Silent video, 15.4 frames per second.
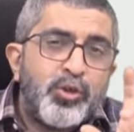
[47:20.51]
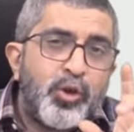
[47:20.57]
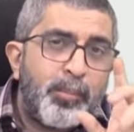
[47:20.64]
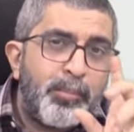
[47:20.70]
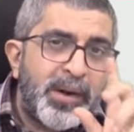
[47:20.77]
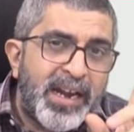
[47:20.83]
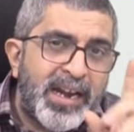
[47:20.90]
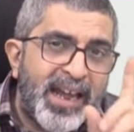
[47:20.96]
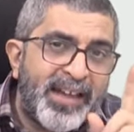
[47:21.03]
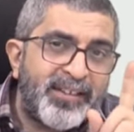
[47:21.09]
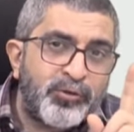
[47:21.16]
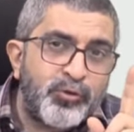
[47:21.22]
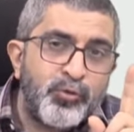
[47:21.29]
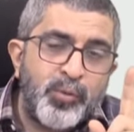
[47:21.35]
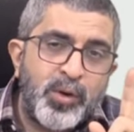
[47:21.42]
Your brain
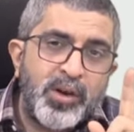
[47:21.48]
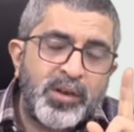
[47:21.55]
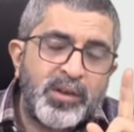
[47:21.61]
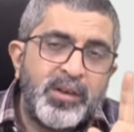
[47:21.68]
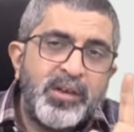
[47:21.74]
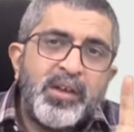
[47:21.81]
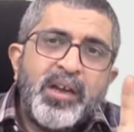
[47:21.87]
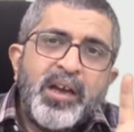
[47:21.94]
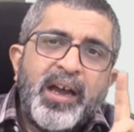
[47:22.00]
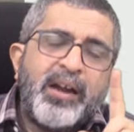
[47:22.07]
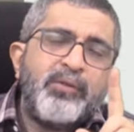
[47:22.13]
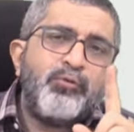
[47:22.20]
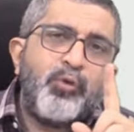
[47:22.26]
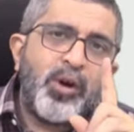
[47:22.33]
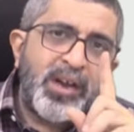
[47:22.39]
has to work.
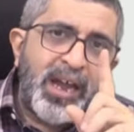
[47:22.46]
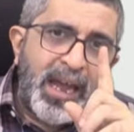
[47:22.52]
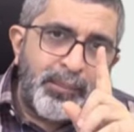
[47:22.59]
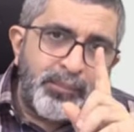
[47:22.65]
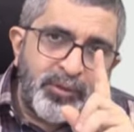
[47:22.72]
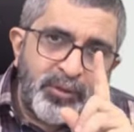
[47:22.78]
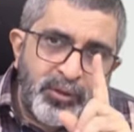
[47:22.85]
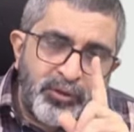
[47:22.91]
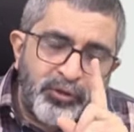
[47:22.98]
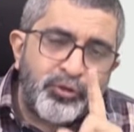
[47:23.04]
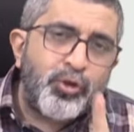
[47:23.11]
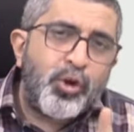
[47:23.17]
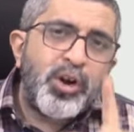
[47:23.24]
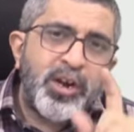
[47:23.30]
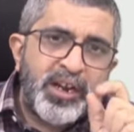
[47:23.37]
And what I am
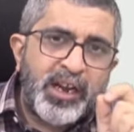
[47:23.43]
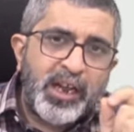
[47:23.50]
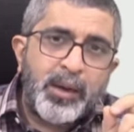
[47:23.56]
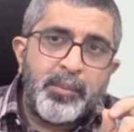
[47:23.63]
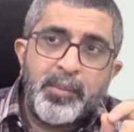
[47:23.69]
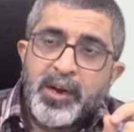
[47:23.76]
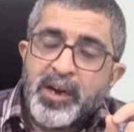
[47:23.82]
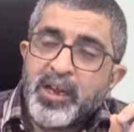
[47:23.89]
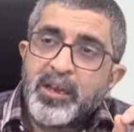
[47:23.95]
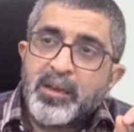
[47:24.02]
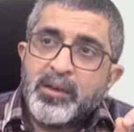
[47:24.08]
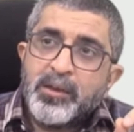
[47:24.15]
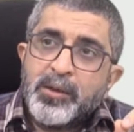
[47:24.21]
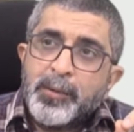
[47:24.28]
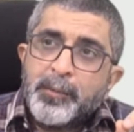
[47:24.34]
strongly recommending,
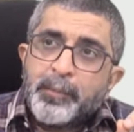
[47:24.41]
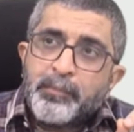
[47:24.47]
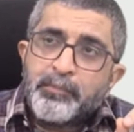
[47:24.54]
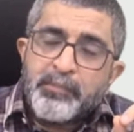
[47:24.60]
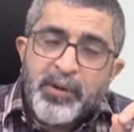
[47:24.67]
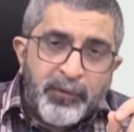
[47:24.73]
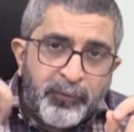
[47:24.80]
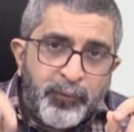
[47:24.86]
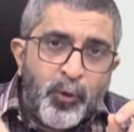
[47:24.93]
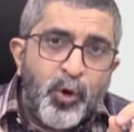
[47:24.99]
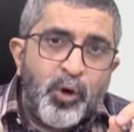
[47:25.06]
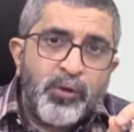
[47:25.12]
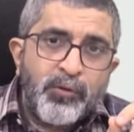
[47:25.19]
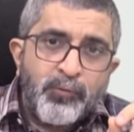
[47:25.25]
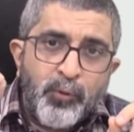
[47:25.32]

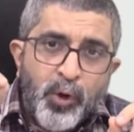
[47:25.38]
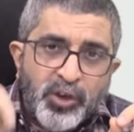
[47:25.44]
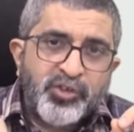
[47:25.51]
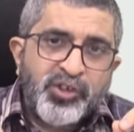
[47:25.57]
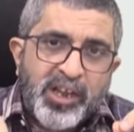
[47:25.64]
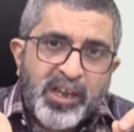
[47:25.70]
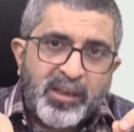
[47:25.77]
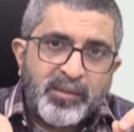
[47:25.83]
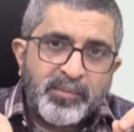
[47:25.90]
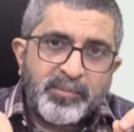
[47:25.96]
before watching